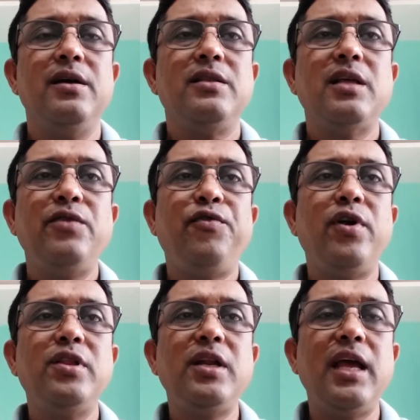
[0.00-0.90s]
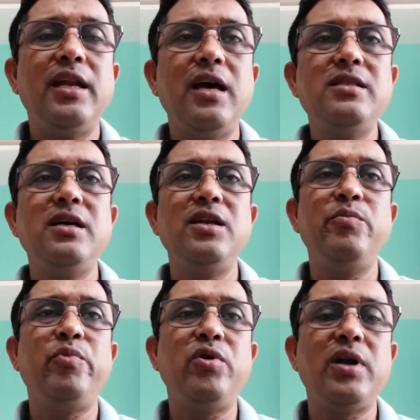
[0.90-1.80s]
Then further, another
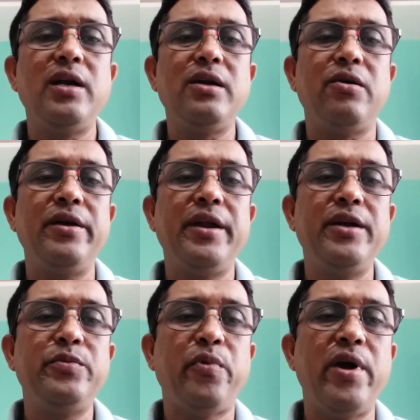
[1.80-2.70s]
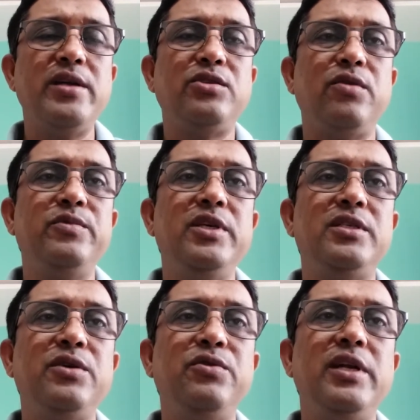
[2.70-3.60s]
important content point of
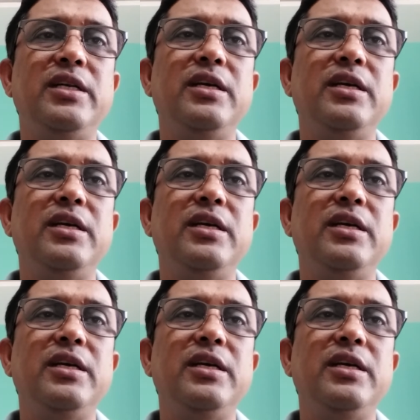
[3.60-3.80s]
this unit,